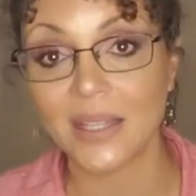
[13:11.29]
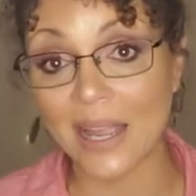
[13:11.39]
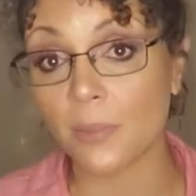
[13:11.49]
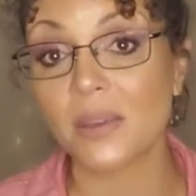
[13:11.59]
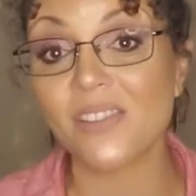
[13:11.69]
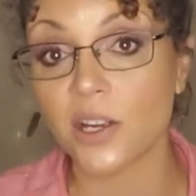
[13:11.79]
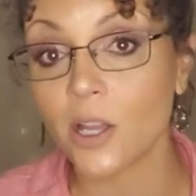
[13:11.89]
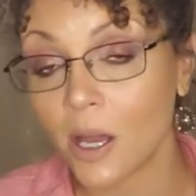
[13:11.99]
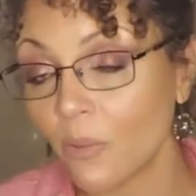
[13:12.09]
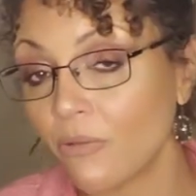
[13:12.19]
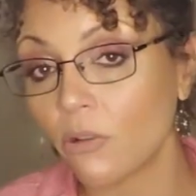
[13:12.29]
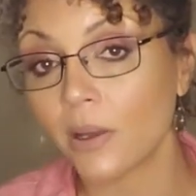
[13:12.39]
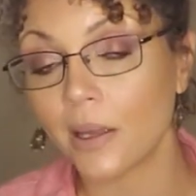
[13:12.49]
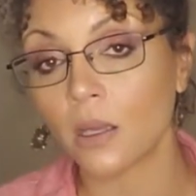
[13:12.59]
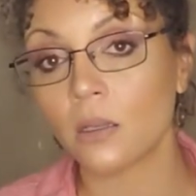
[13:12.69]
That can be very
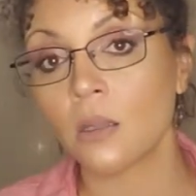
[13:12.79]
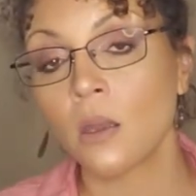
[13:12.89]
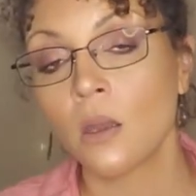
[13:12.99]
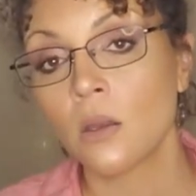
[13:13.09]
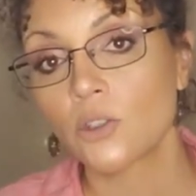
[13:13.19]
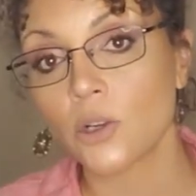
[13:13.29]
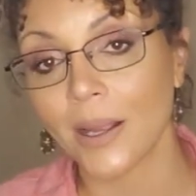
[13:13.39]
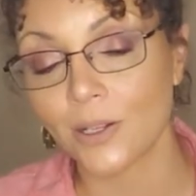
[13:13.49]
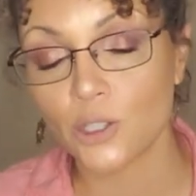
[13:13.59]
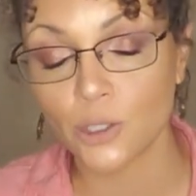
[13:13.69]
helpful in trying